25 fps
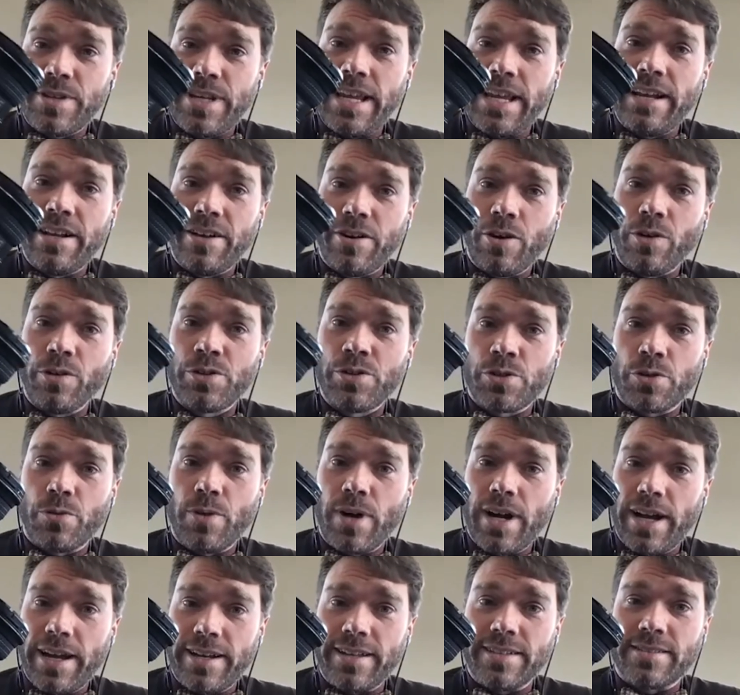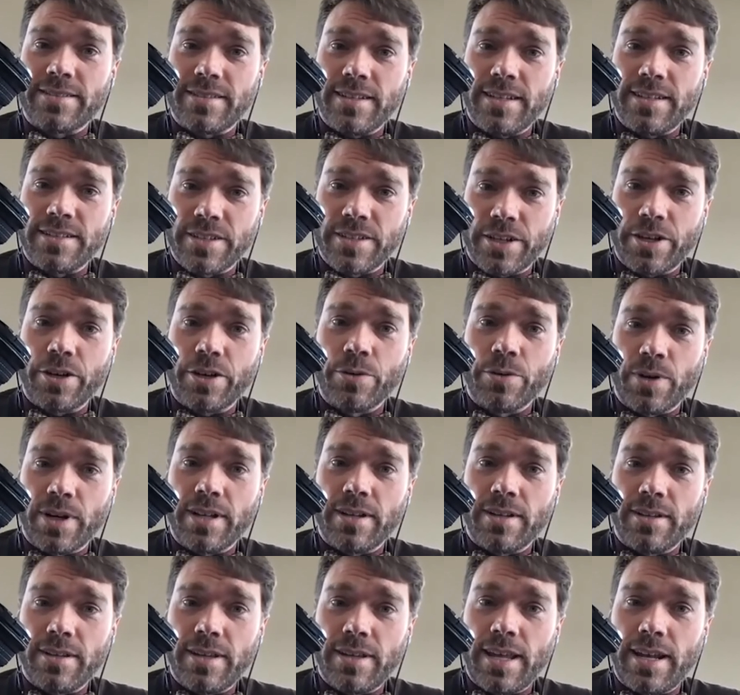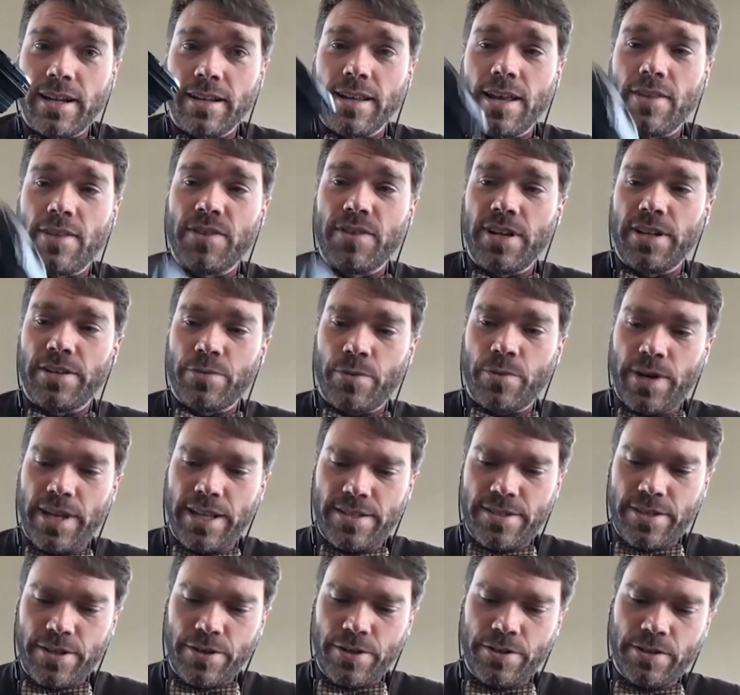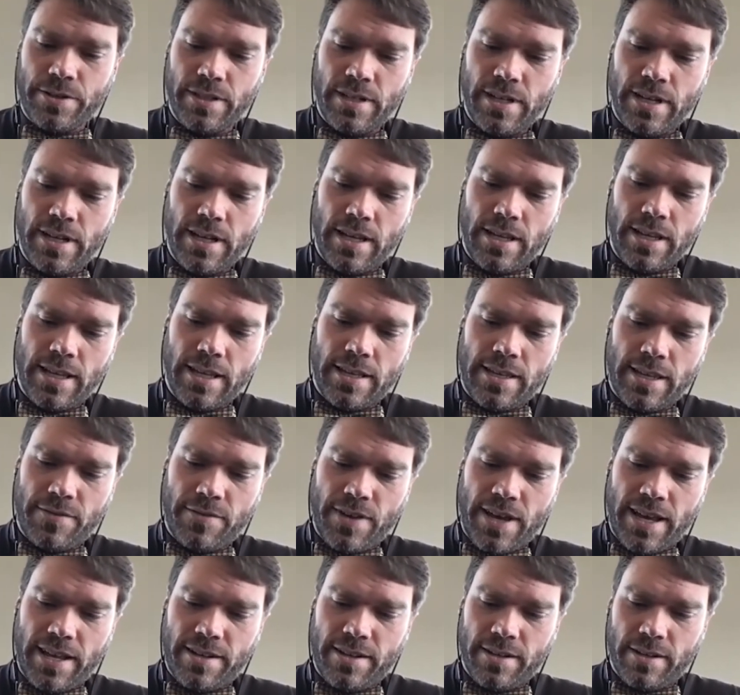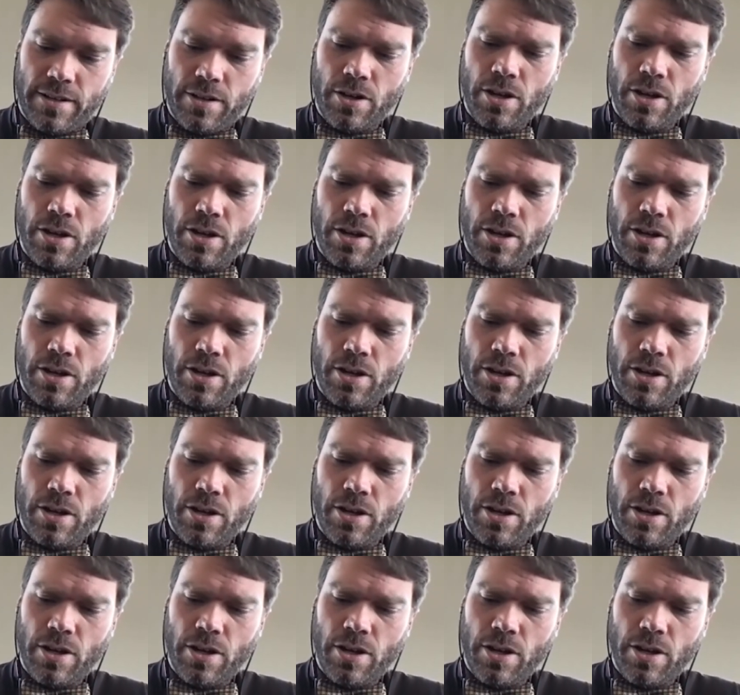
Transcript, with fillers: this ultra wide is is a good one. That eleven to twenty two yeah. that they've had. And to, you